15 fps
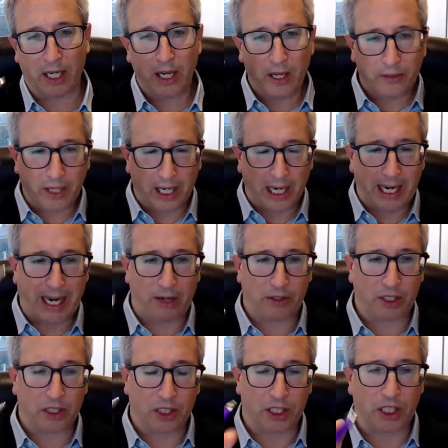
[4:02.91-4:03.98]
that allows us
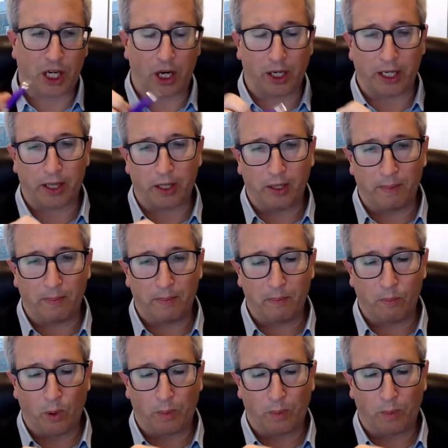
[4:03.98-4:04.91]
to target them more